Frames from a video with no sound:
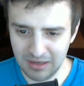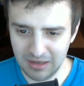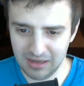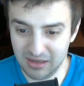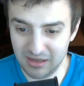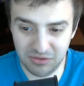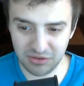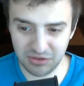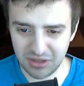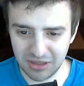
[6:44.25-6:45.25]
And then I was
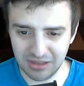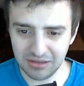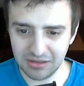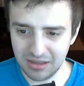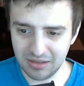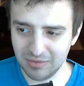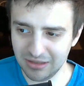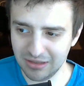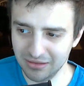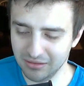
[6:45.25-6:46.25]
just looking at the team,
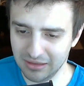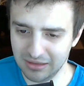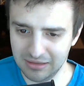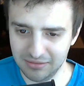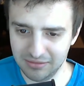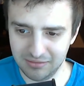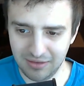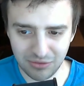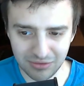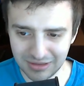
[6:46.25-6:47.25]
and
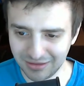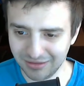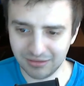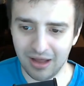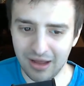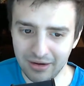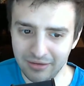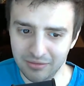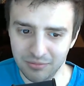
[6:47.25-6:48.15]
I've heard this a lot